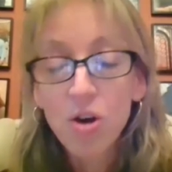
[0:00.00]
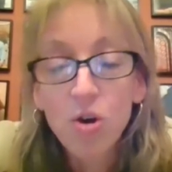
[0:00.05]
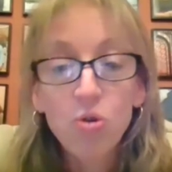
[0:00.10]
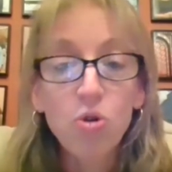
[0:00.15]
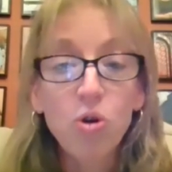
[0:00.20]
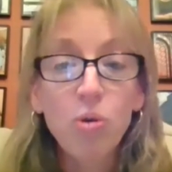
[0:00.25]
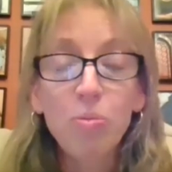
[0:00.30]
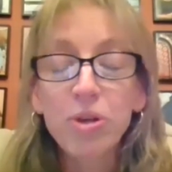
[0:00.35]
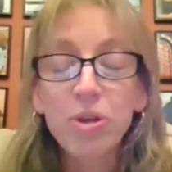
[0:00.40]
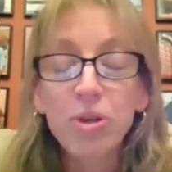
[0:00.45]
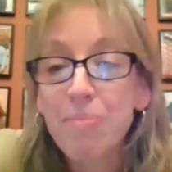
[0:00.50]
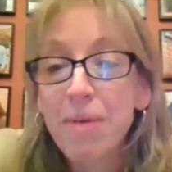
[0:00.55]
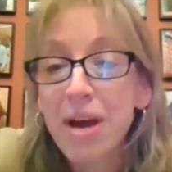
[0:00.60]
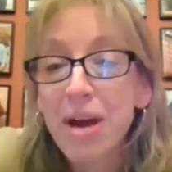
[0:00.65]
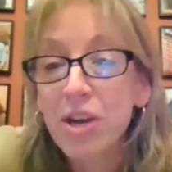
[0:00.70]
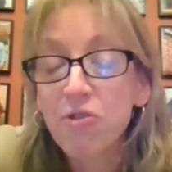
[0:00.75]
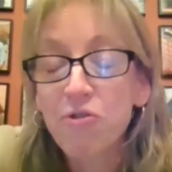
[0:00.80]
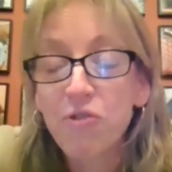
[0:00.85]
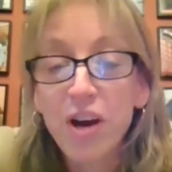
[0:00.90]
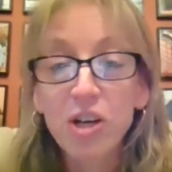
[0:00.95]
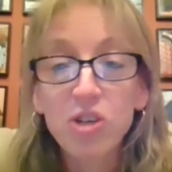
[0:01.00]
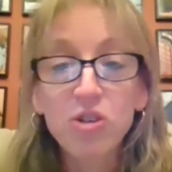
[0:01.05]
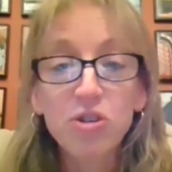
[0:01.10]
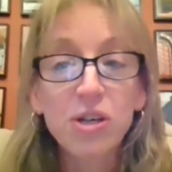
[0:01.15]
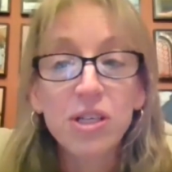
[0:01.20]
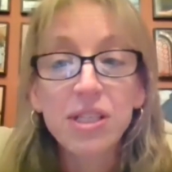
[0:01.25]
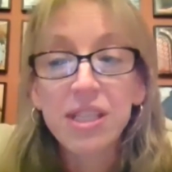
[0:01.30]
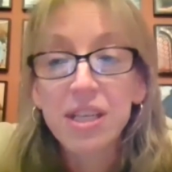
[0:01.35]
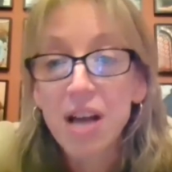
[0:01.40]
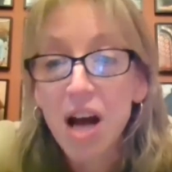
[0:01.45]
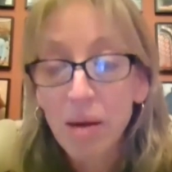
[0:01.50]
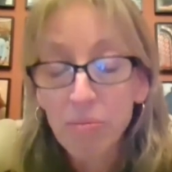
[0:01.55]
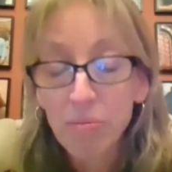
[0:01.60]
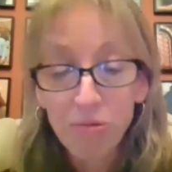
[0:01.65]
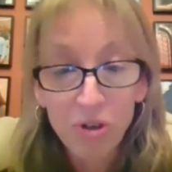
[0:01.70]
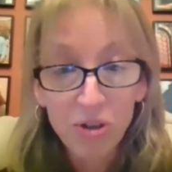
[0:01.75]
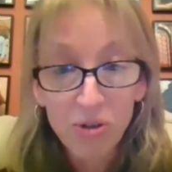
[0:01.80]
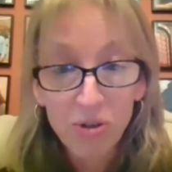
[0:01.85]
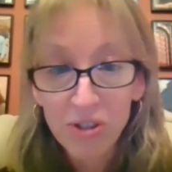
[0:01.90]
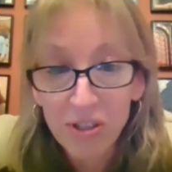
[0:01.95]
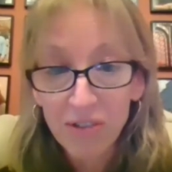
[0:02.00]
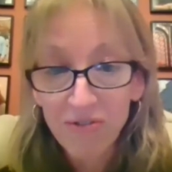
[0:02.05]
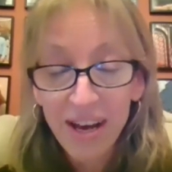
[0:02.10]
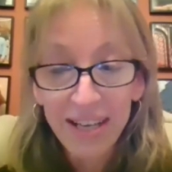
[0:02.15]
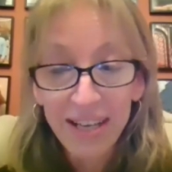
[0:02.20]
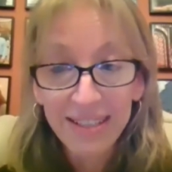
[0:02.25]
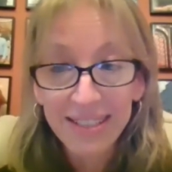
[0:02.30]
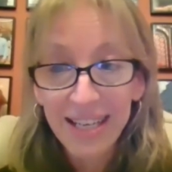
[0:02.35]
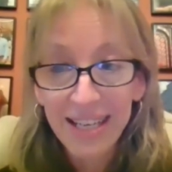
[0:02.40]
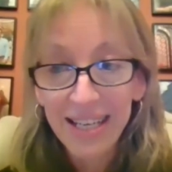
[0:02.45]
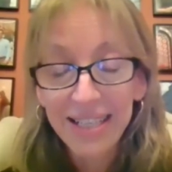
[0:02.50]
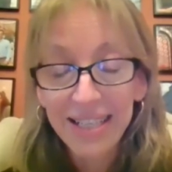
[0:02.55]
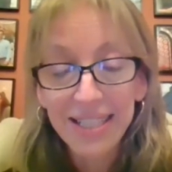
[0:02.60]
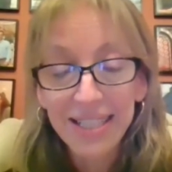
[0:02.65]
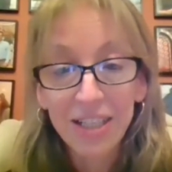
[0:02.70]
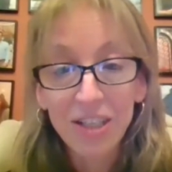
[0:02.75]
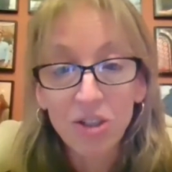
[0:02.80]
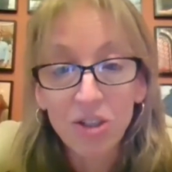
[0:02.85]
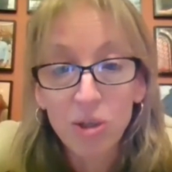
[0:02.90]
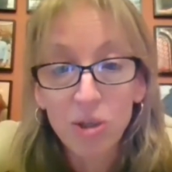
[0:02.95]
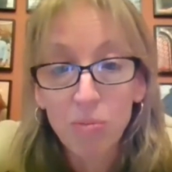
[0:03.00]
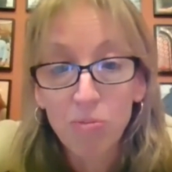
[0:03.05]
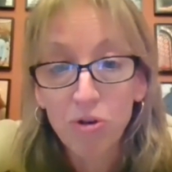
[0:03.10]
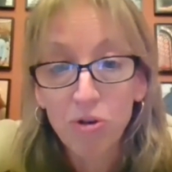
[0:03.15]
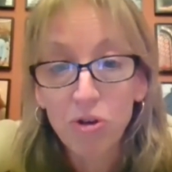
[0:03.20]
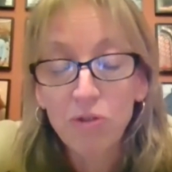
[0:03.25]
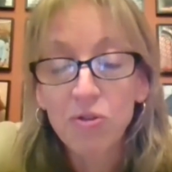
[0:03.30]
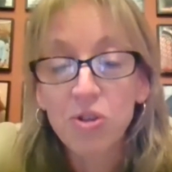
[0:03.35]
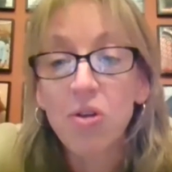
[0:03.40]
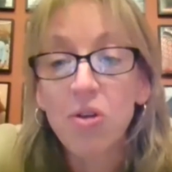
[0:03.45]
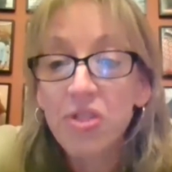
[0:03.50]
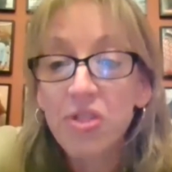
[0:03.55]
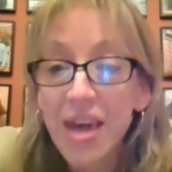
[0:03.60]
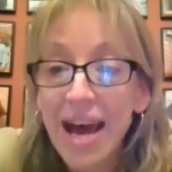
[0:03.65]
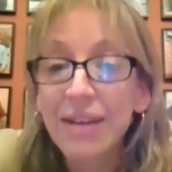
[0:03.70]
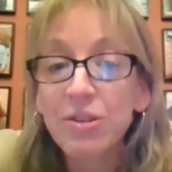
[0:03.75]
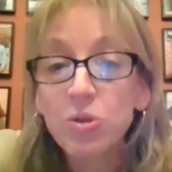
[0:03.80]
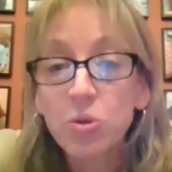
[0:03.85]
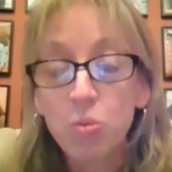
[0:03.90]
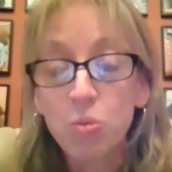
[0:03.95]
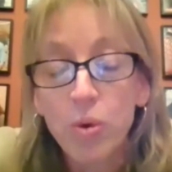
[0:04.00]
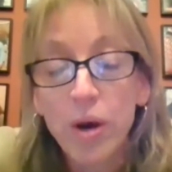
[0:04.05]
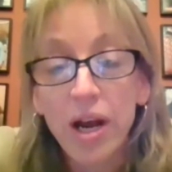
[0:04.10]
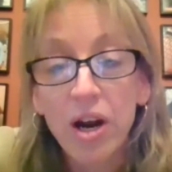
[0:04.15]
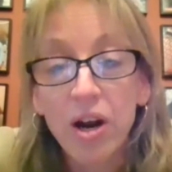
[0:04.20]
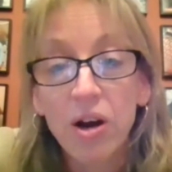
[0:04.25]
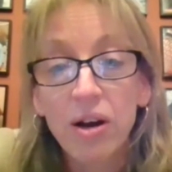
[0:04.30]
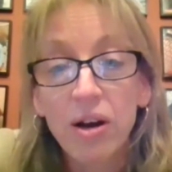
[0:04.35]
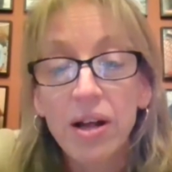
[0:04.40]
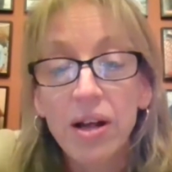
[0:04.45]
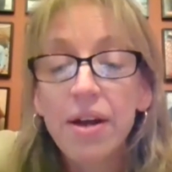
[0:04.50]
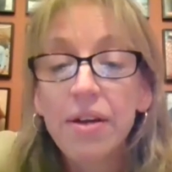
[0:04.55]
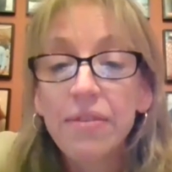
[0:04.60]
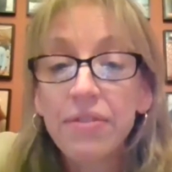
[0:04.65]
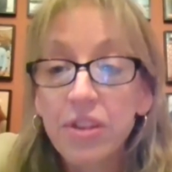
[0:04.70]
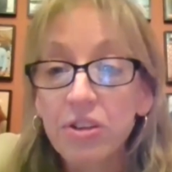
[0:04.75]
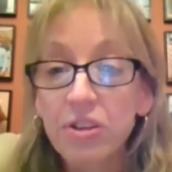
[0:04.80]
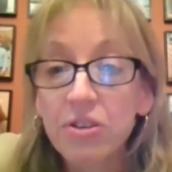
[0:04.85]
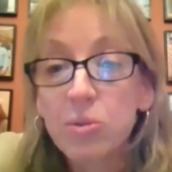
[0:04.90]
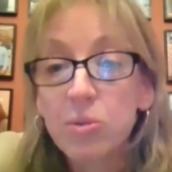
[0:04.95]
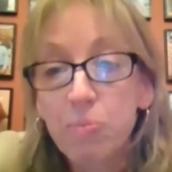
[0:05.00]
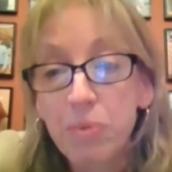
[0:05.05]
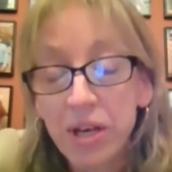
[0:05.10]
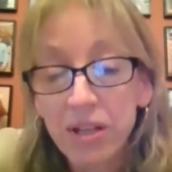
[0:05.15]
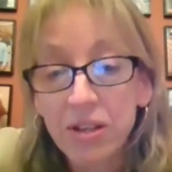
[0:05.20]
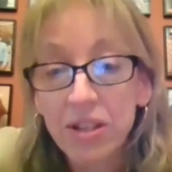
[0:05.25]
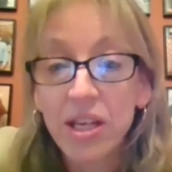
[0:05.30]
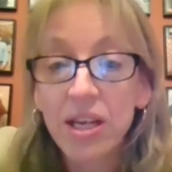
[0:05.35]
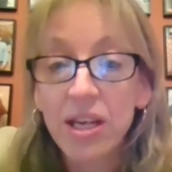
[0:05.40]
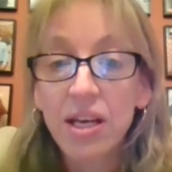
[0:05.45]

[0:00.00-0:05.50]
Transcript: Normally a manufacturer is not producing vaccine until it's approved. So that's where the speed,